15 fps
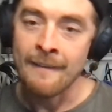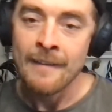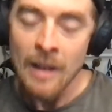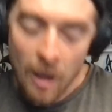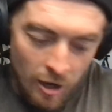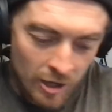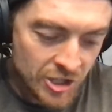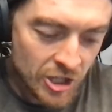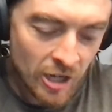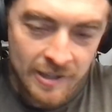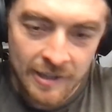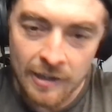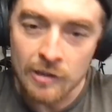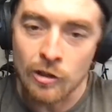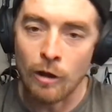I chucked
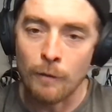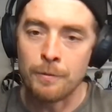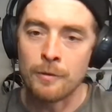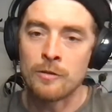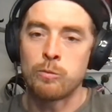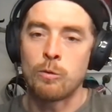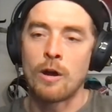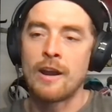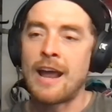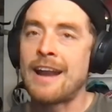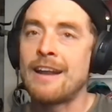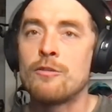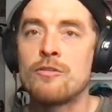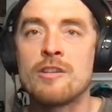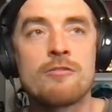in a topless one, and it
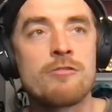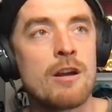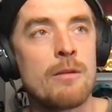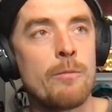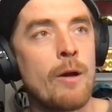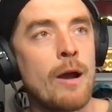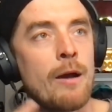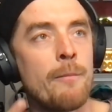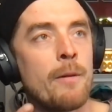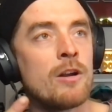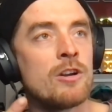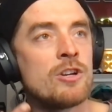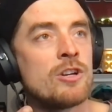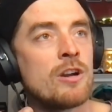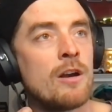was incredible how
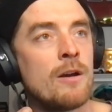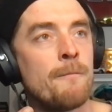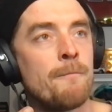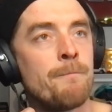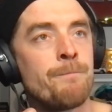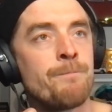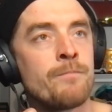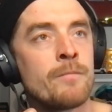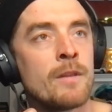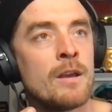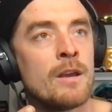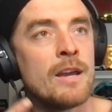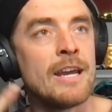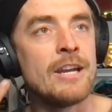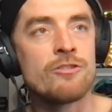much
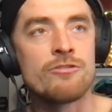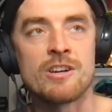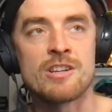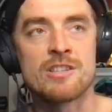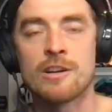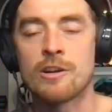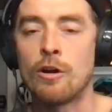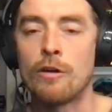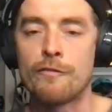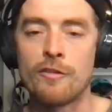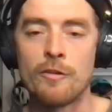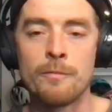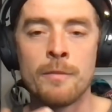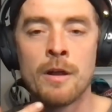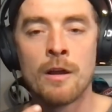interest I got
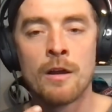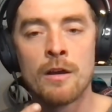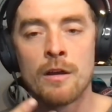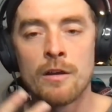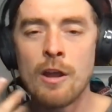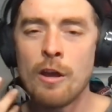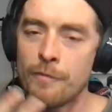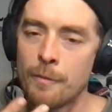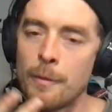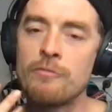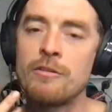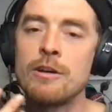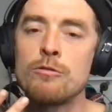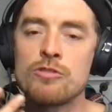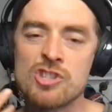from from a
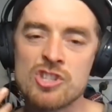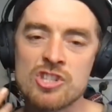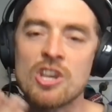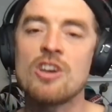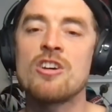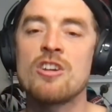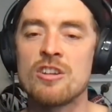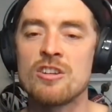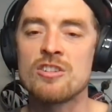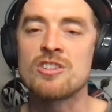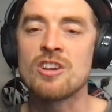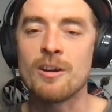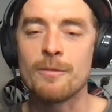real certain type.